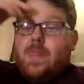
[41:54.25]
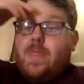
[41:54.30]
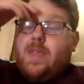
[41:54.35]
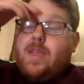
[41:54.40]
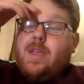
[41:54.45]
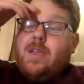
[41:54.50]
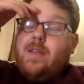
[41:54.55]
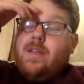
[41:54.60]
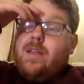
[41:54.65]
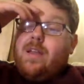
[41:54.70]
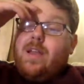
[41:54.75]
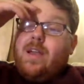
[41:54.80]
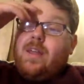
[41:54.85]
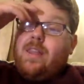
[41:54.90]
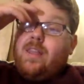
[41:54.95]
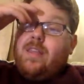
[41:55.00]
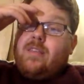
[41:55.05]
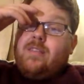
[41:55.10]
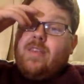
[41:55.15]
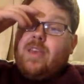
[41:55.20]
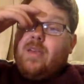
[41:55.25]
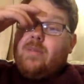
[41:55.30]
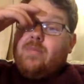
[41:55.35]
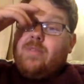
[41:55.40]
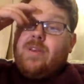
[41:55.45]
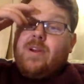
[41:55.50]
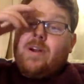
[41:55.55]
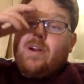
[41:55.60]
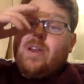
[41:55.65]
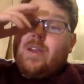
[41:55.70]
And at the same
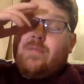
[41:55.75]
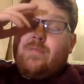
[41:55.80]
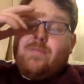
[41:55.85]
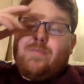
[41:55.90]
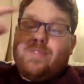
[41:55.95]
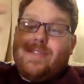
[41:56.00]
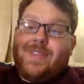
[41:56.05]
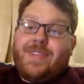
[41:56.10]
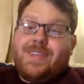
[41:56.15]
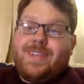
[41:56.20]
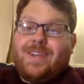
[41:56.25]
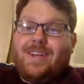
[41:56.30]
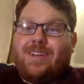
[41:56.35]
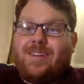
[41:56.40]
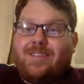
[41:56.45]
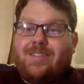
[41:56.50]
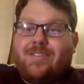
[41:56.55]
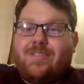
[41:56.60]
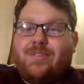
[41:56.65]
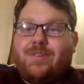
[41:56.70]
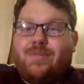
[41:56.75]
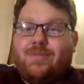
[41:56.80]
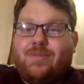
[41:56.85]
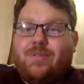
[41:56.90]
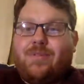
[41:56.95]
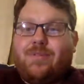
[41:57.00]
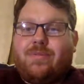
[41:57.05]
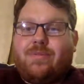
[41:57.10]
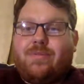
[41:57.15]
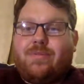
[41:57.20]
time, I just thought,
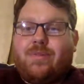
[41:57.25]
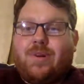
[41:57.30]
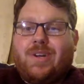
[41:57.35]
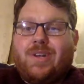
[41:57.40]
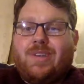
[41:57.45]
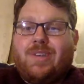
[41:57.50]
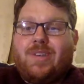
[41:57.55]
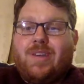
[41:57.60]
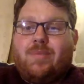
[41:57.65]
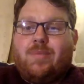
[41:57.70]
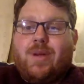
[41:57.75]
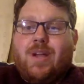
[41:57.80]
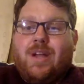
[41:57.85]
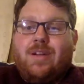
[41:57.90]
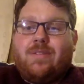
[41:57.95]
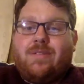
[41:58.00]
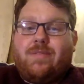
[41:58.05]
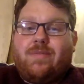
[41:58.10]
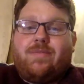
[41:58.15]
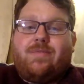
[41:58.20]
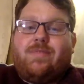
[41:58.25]
well, what is it about?